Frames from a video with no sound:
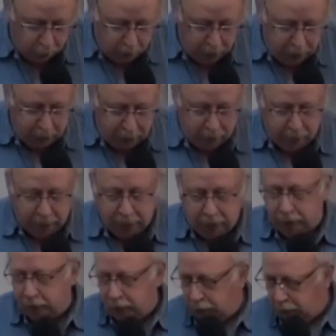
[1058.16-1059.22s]
we have
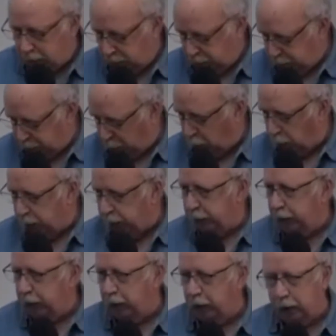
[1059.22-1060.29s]
been born
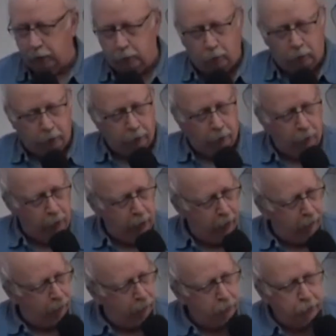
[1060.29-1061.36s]
again, whether we
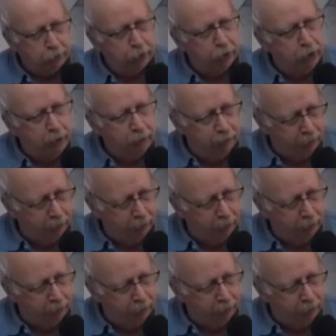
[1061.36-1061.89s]
have received